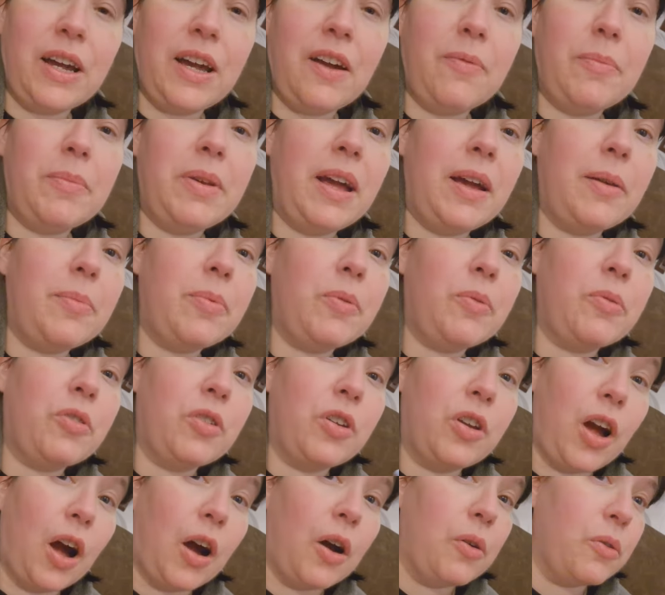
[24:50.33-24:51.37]
I haven't been able to
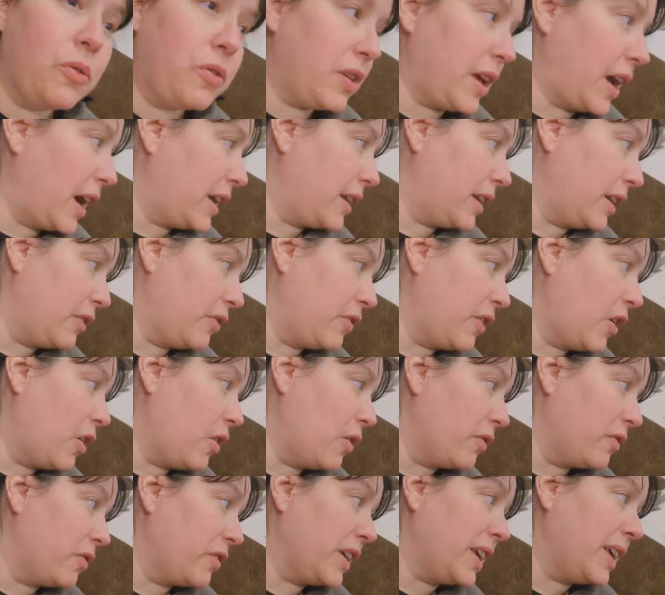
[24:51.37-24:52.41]
go to Hadley
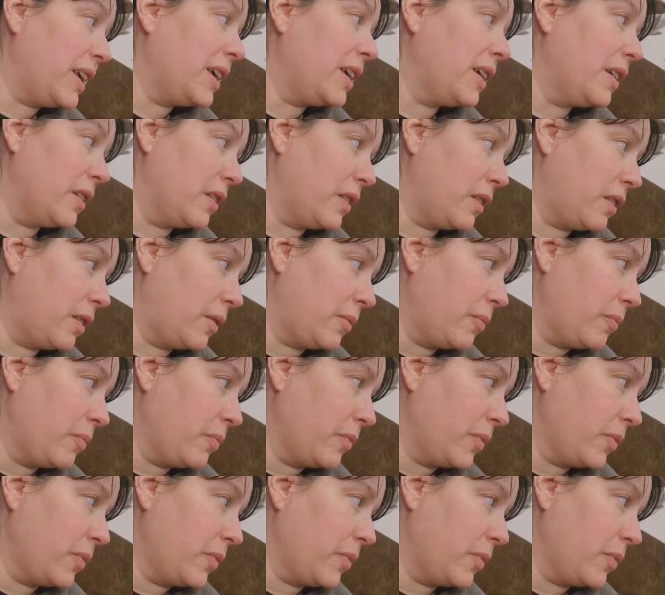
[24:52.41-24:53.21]
Farm for years,